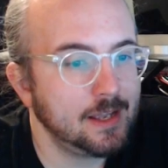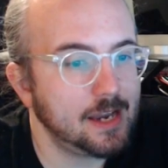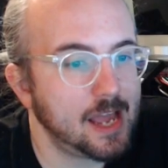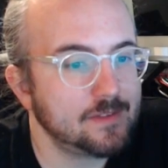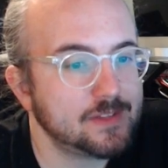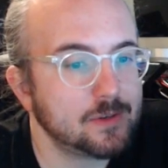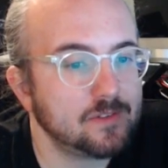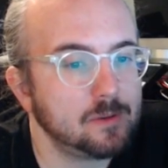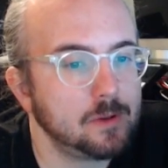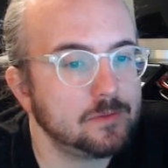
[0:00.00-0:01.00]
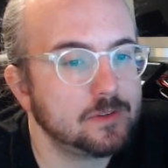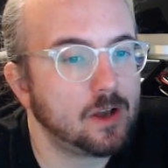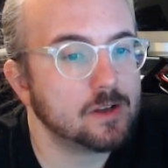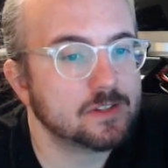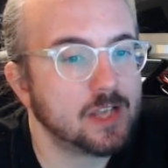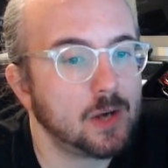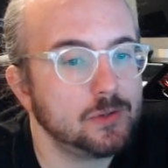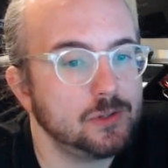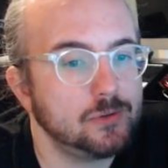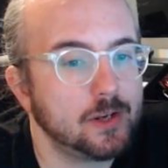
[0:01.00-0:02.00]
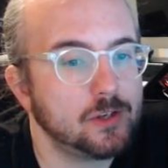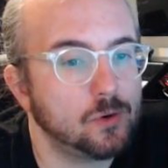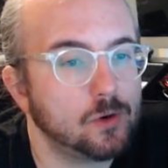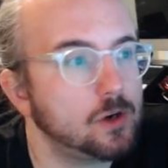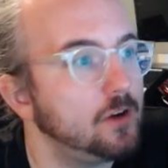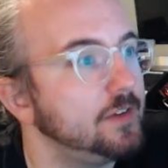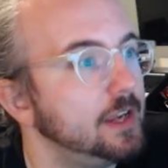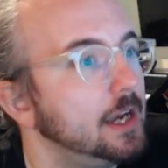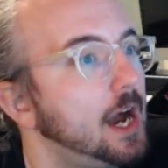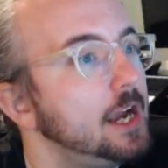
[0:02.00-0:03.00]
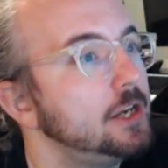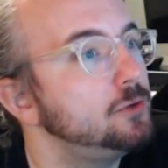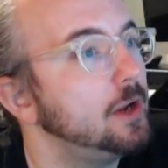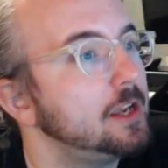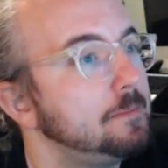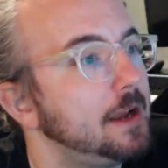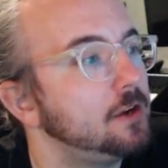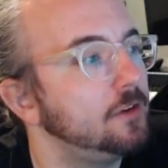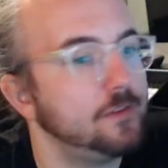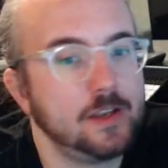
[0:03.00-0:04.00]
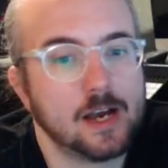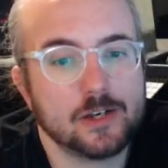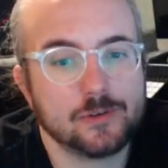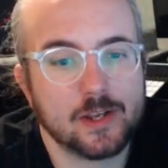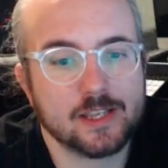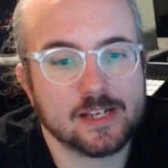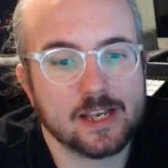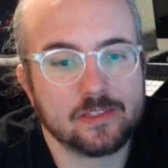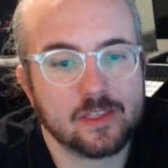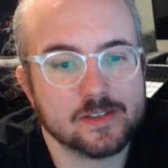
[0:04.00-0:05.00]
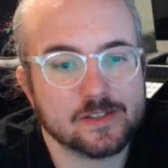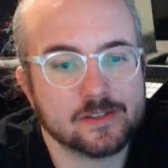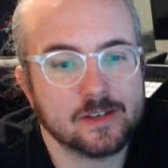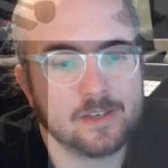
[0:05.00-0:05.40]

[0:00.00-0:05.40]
Live Sound Development asks, how do you drink your coffee? I drink my coffee. I drink it like this.